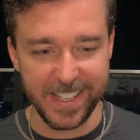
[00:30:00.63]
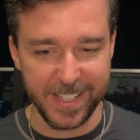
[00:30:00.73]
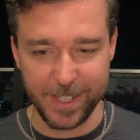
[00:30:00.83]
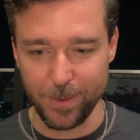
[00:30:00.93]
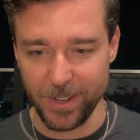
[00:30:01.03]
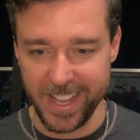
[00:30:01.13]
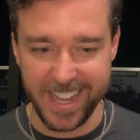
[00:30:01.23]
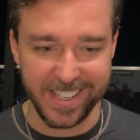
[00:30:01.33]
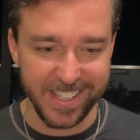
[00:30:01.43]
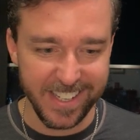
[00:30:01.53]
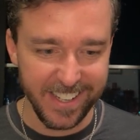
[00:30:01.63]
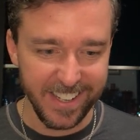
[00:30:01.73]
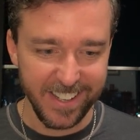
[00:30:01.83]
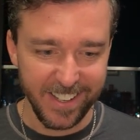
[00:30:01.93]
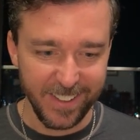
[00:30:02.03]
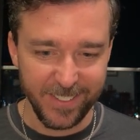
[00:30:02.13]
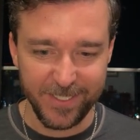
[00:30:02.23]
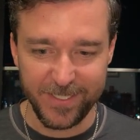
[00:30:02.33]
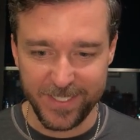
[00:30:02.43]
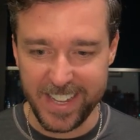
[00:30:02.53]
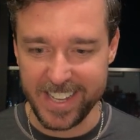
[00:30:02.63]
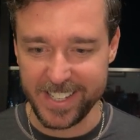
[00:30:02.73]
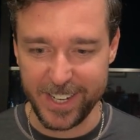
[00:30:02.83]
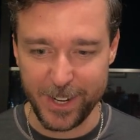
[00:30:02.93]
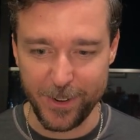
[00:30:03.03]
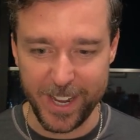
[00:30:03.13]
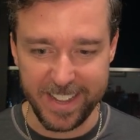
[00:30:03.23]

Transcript: Sybil. Yes, I agree.